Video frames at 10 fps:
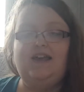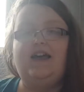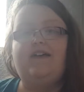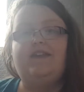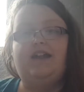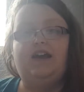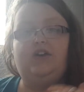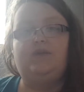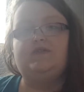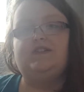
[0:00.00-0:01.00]
and then I
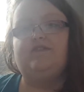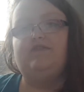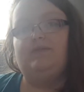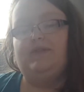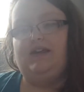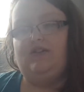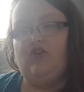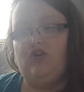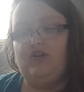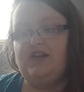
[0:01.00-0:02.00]
use it from then
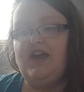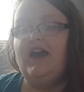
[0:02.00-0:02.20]
on.